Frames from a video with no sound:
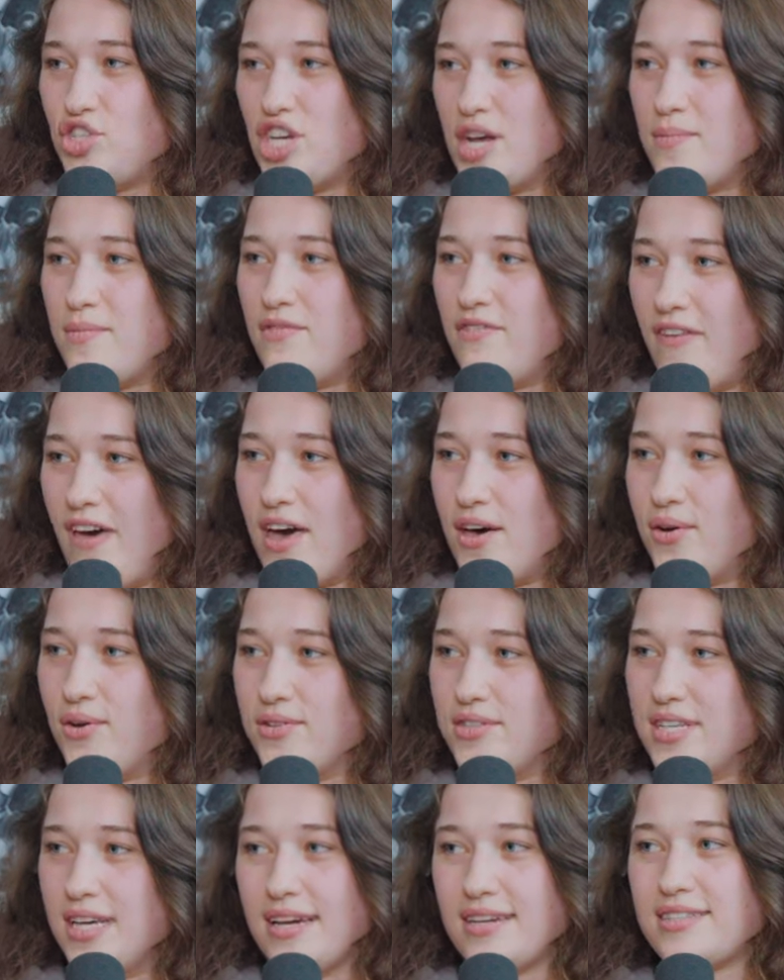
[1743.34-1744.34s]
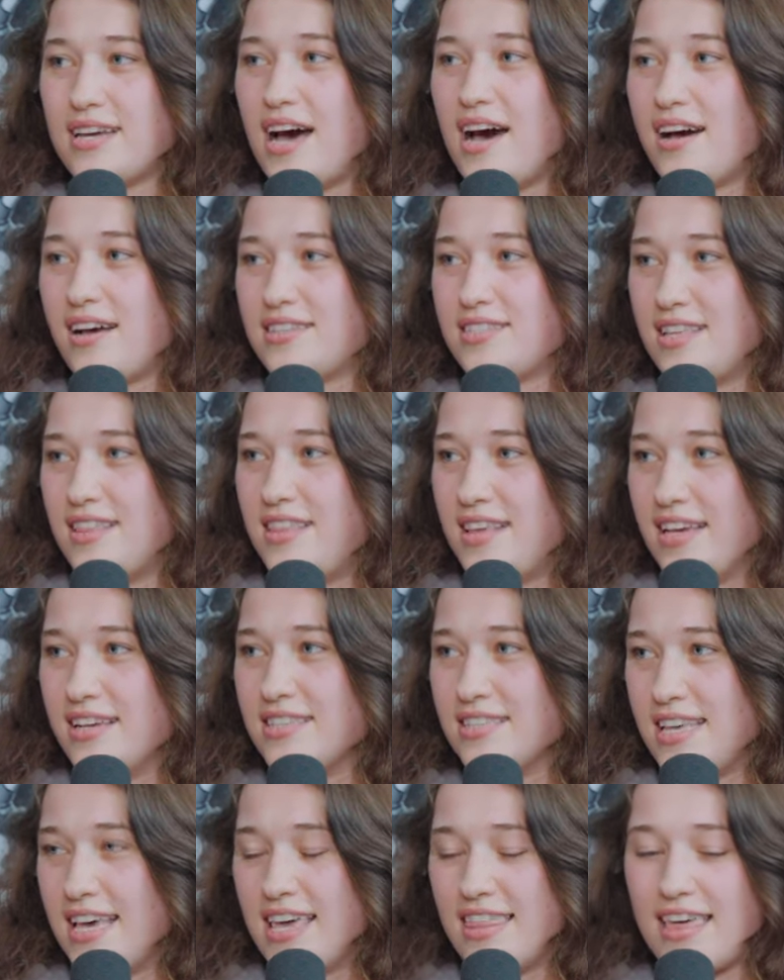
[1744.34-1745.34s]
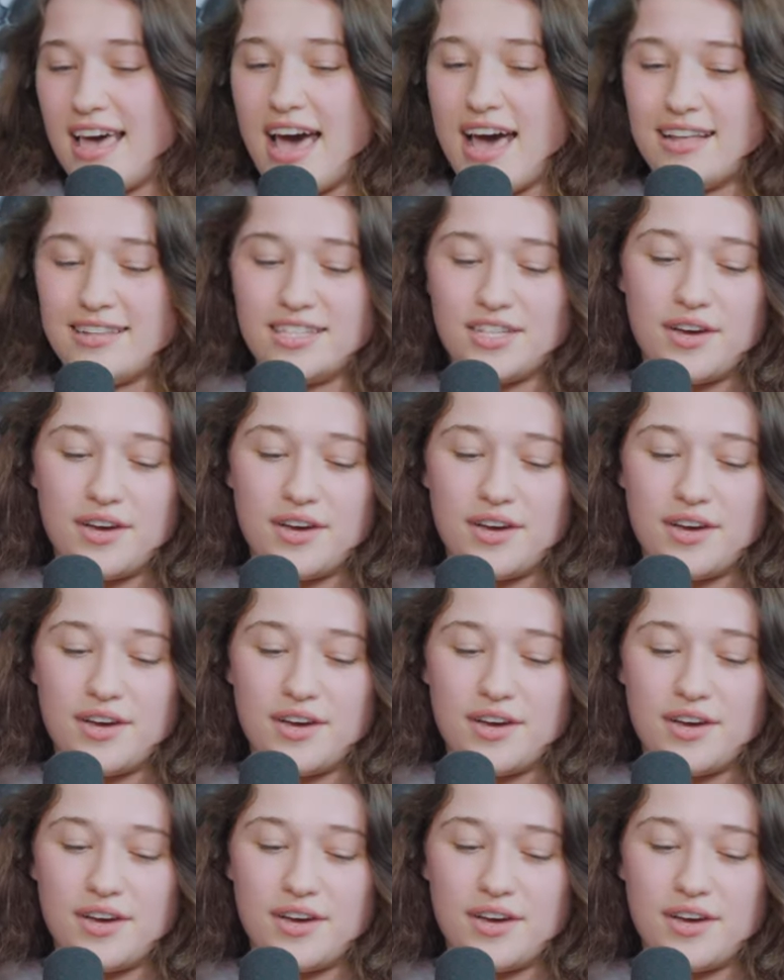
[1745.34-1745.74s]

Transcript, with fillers: gym fail TikToks and things like that.